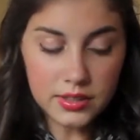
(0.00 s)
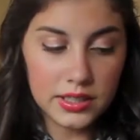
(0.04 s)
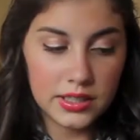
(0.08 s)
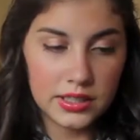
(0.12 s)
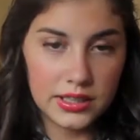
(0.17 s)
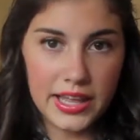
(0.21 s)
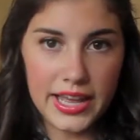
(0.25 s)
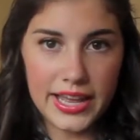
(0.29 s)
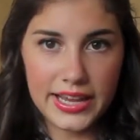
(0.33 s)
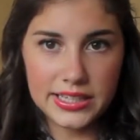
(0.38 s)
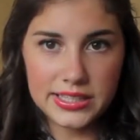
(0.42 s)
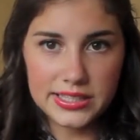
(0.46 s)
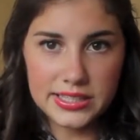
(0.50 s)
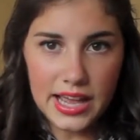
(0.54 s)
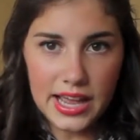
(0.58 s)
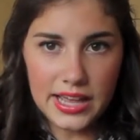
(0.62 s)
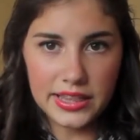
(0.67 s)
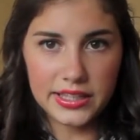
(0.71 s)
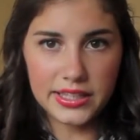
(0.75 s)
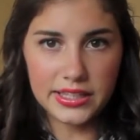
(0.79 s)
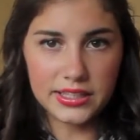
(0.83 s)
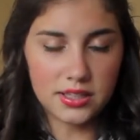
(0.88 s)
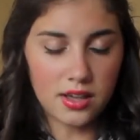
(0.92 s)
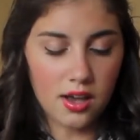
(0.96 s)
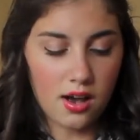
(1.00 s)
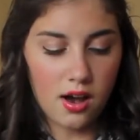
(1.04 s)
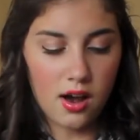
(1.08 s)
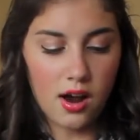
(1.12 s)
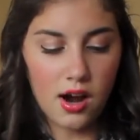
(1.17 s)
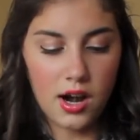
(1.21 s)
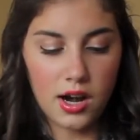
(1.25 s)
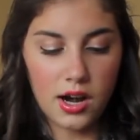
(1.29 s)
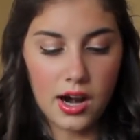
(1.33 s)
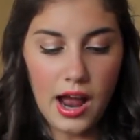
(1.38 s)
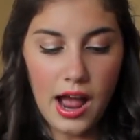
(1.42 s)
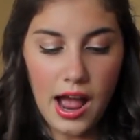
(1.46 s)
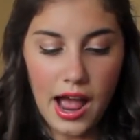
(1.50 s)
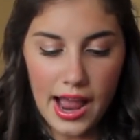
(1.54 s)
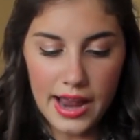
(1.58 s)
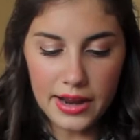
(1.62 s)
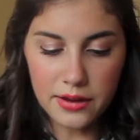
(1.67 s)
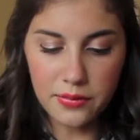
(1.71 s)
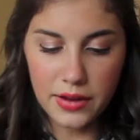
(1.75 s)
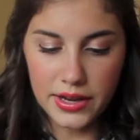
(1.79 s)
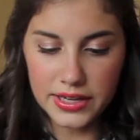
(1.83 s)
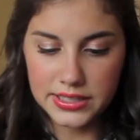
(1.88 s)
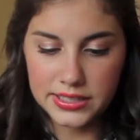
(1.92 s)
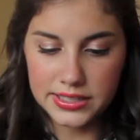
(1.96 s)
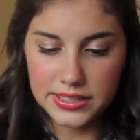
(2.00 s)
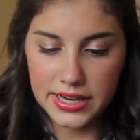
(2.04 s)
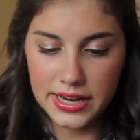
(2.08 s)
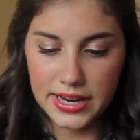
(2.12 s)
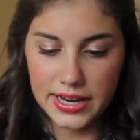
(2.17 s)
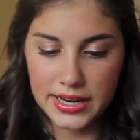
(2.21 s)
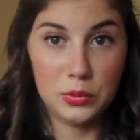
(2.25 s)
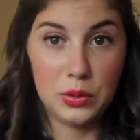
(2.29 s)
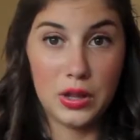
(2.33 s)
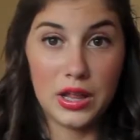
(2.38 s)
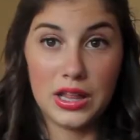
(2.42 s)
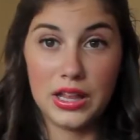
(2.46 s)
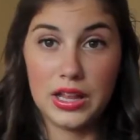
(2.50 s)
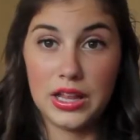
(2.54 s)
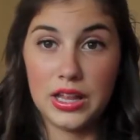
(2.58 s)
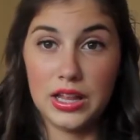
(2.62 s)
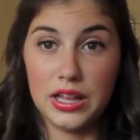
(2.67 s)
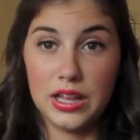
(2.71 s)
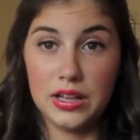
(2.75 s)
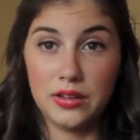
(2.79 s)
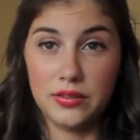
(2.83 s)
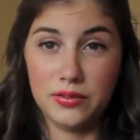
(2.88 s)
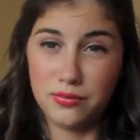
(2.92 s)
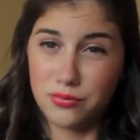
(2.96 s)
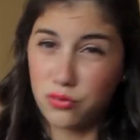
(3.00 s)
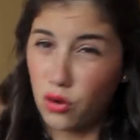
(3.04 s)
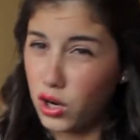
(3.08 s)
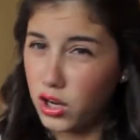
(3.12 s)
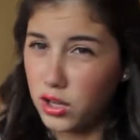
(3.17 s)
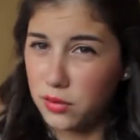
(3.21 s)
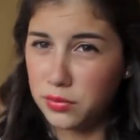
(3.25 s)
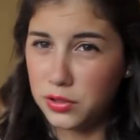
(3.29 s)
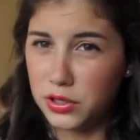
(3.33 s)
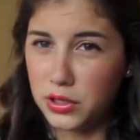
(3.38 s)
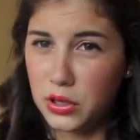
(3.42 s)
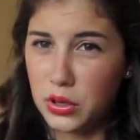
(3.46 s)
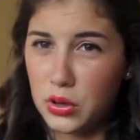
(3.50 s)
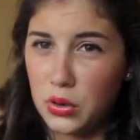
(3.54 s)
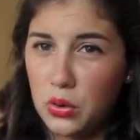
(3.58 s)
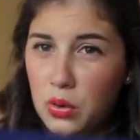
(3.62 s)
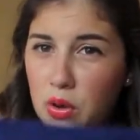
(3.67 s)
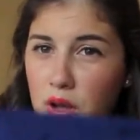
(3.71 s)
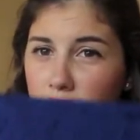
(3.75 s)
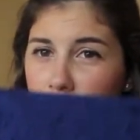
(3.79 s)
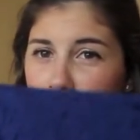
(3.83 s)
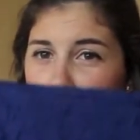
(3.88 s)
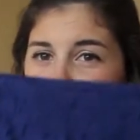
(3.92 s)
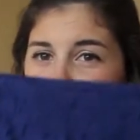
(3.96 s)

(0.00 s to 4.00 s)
lace, and these are high-waisted, royal blue,